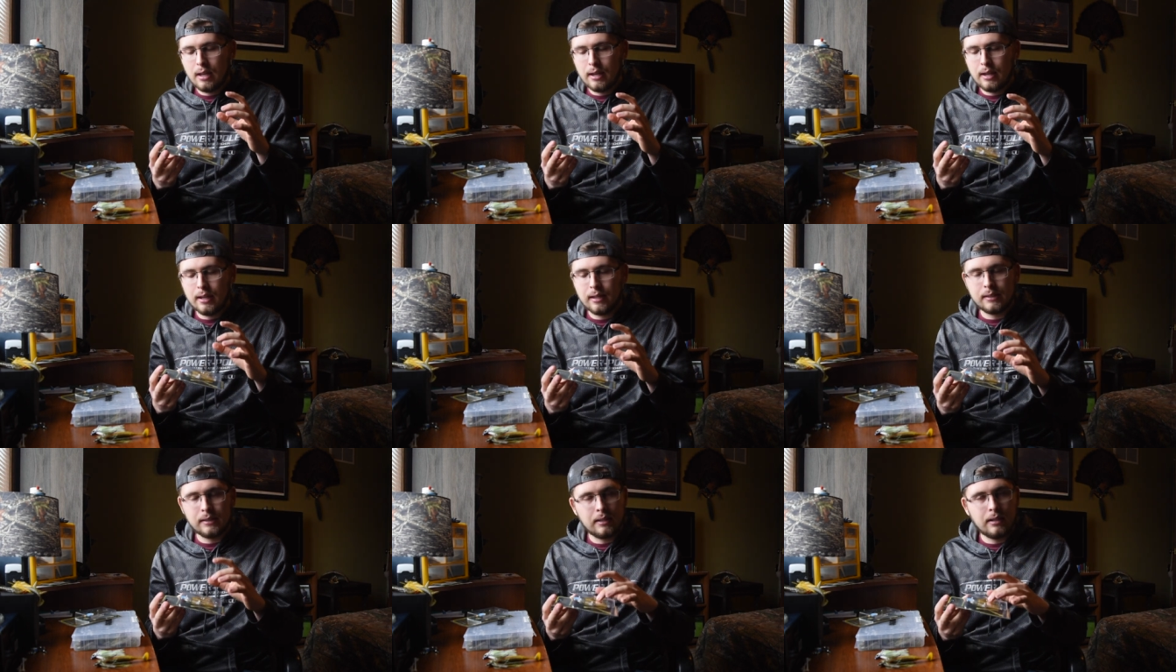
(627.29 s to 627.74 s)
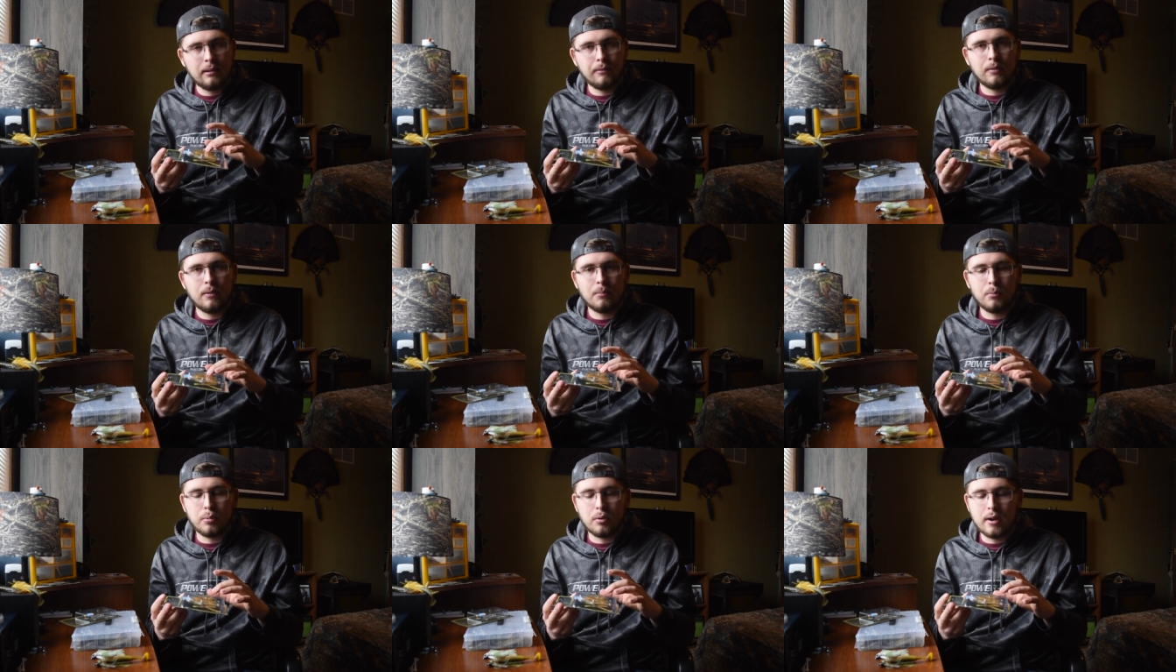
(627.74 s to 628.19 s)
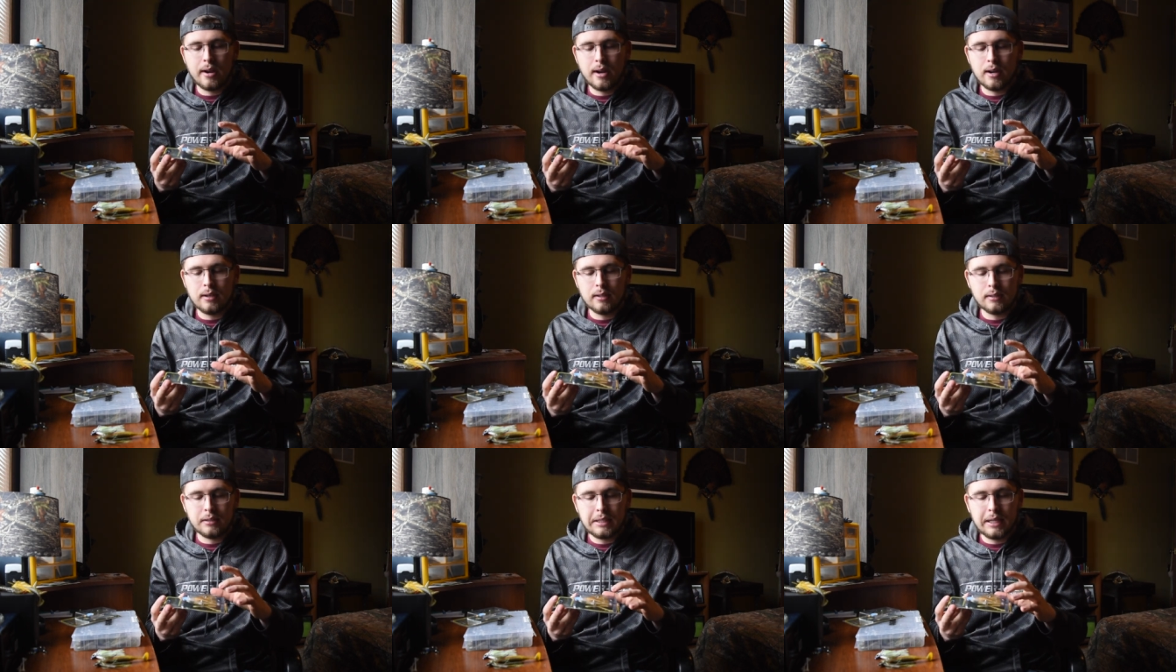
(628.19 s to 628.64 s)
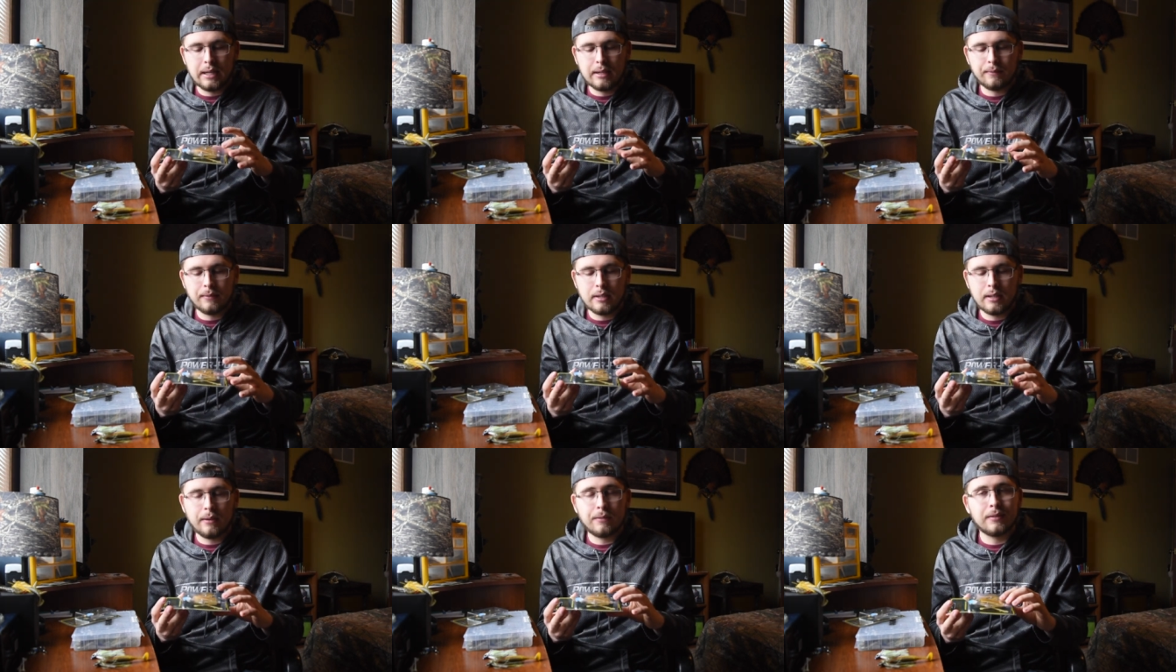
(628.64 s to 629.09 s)
it's a different brand and kind
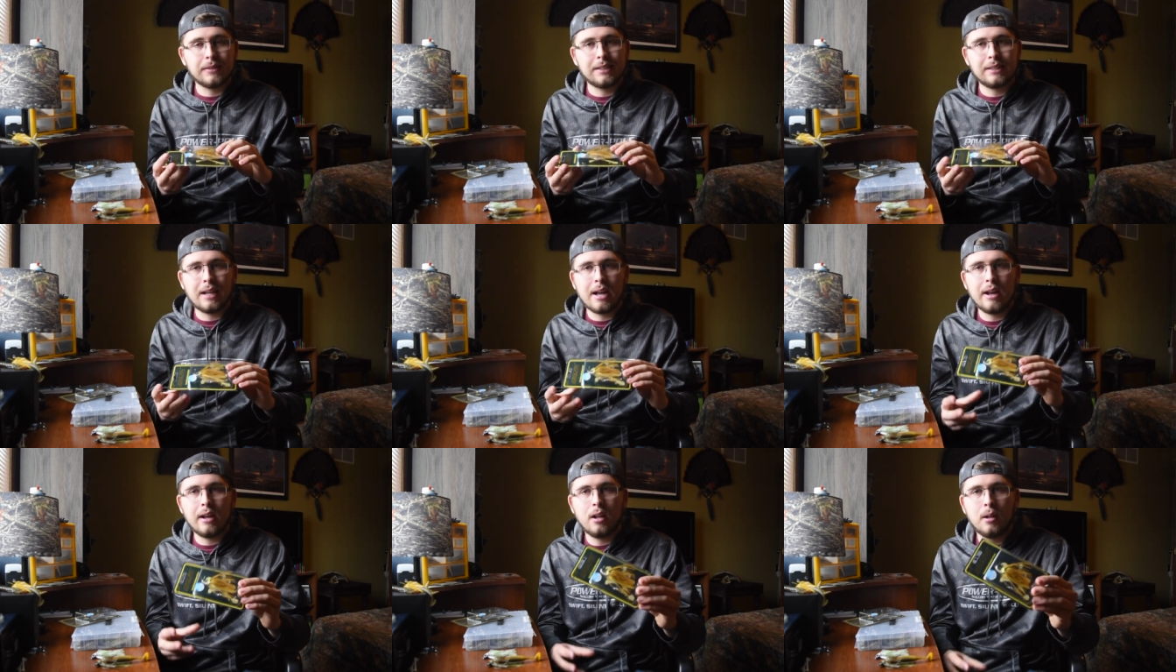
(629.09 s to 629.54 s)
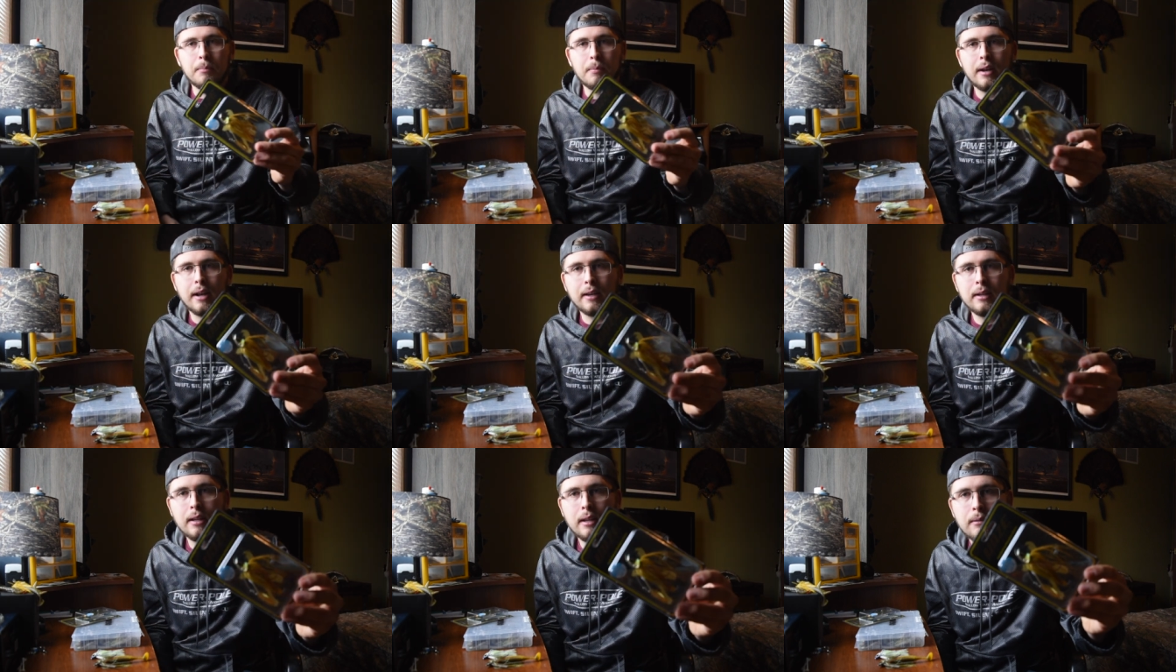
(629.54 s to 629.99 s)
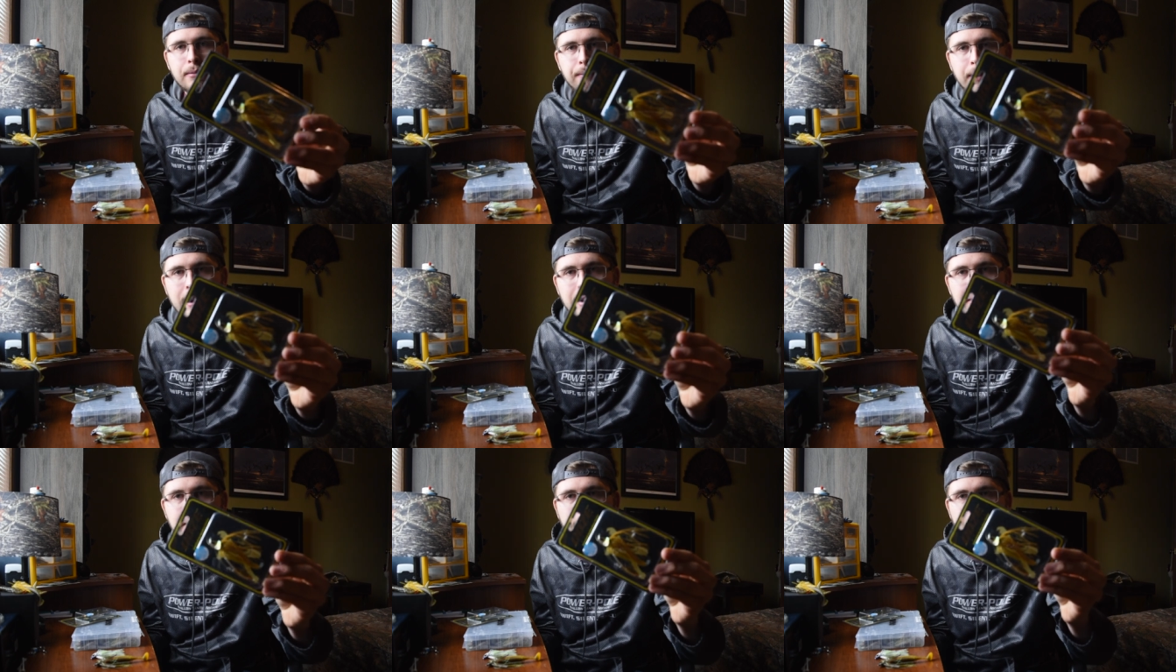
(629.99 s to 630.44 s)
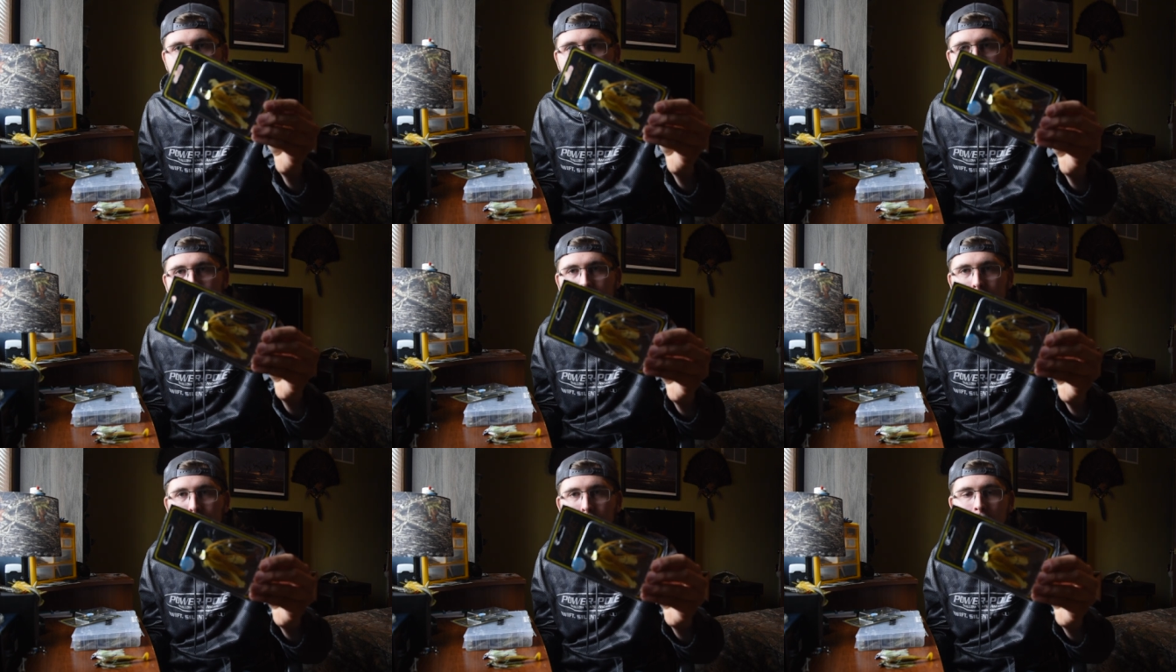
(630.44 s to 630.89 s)
of a different style. But I did find that
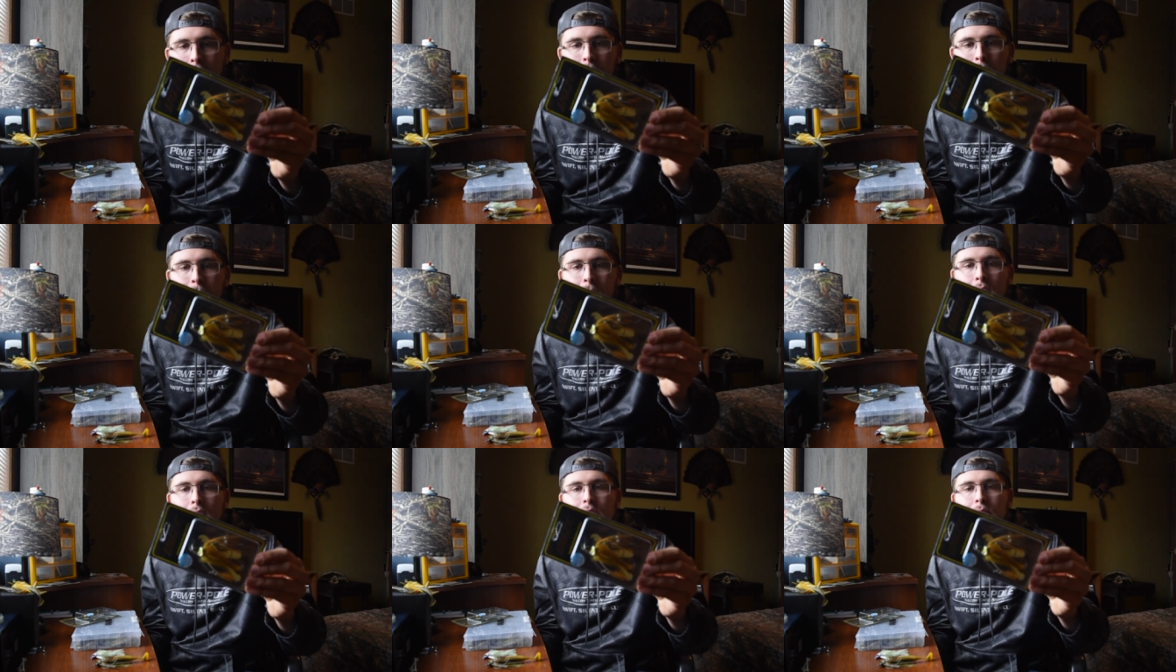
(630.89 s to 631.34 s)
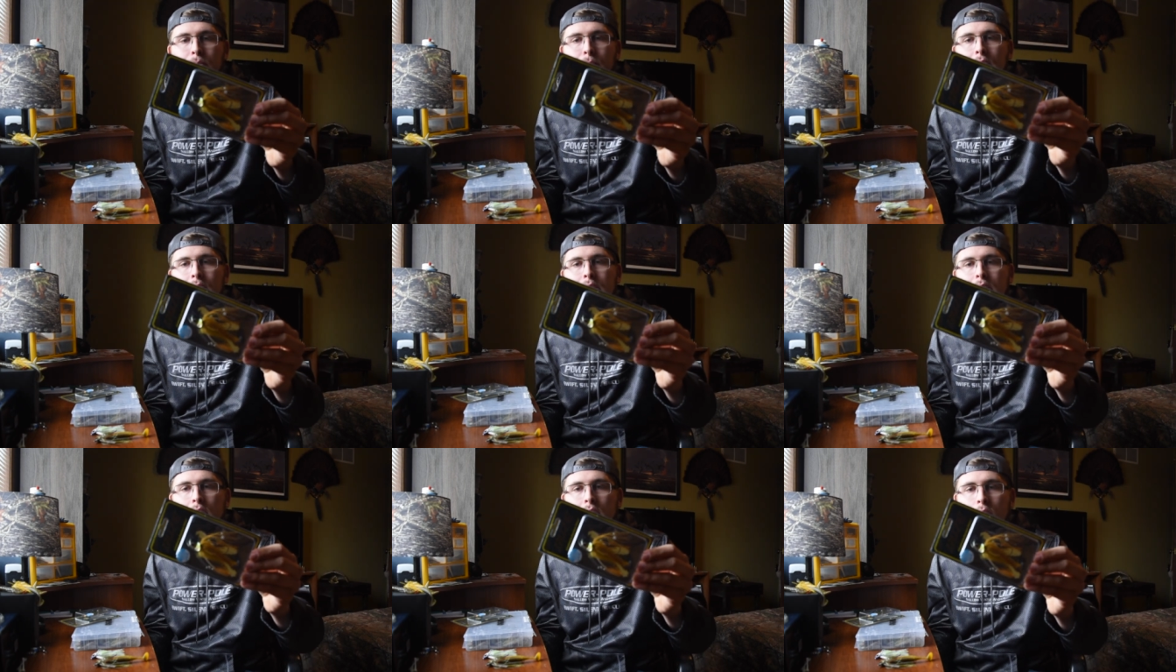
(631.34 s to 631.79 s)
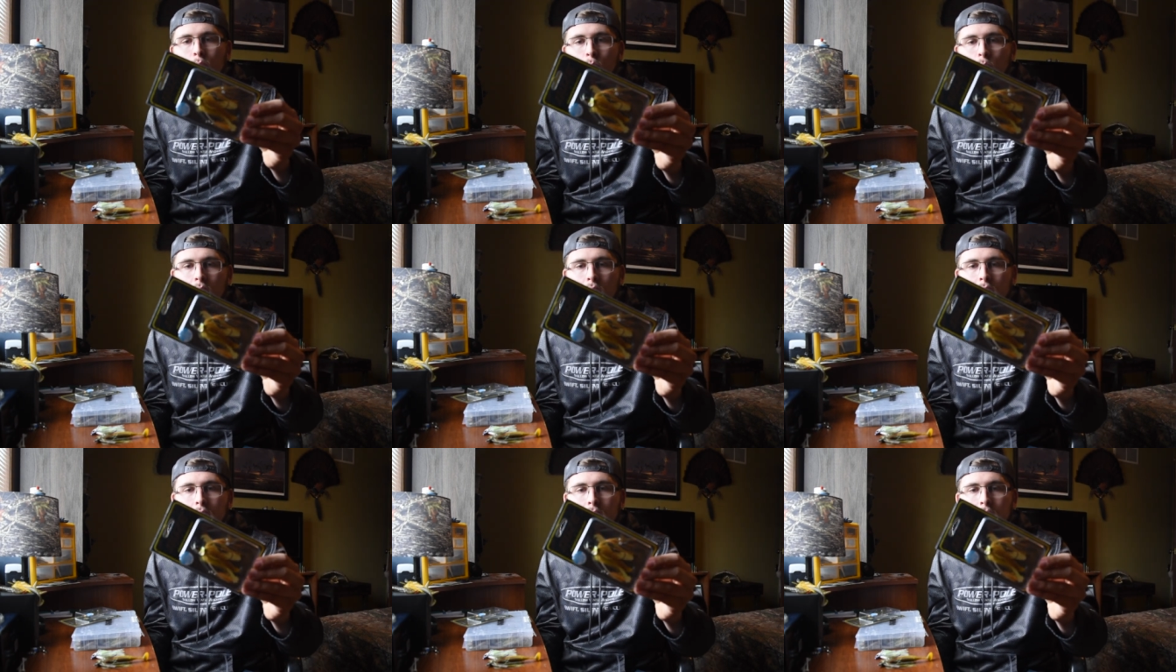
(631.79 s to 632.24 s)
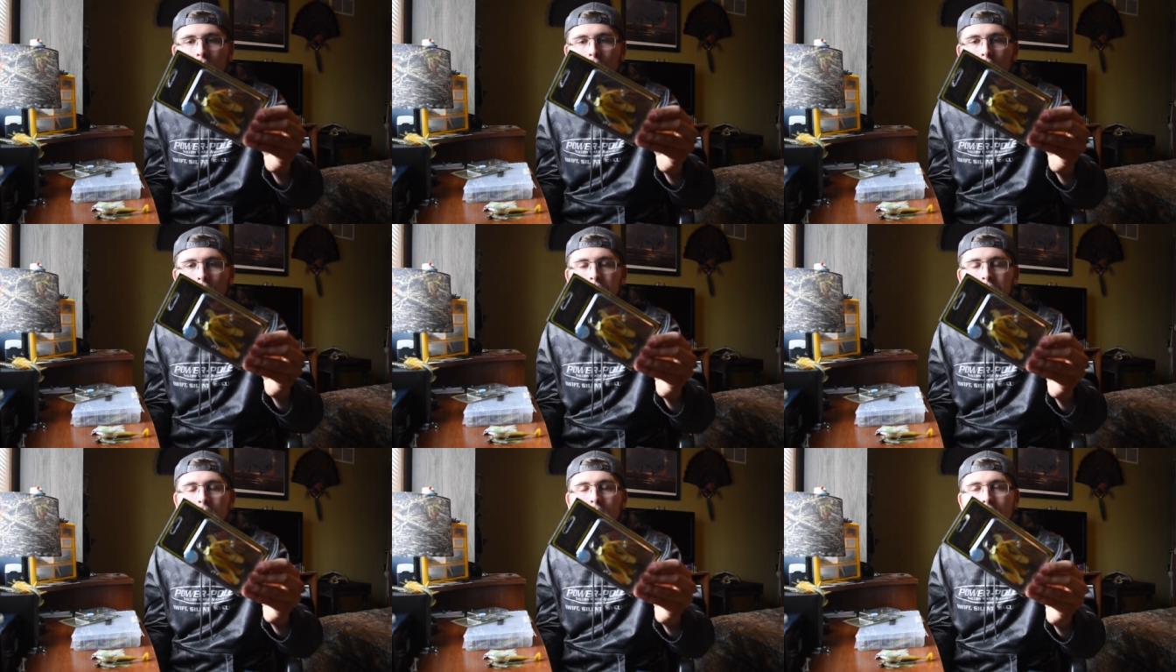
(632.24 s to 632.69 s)
this Megabass makes this one
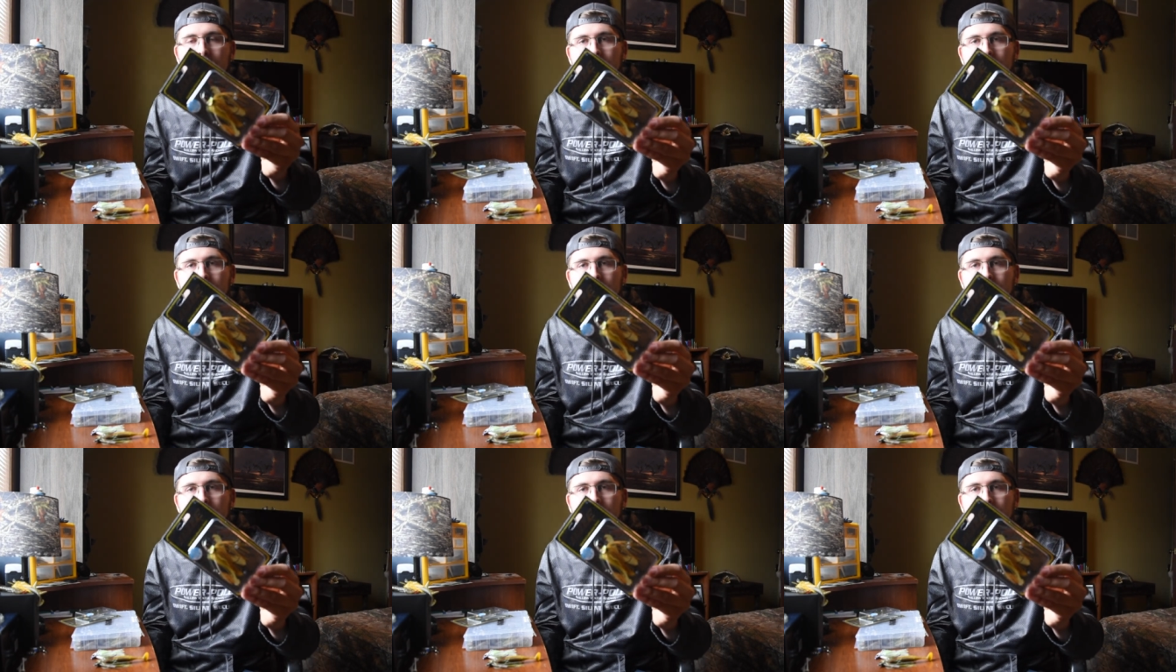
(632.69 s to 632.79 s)
here.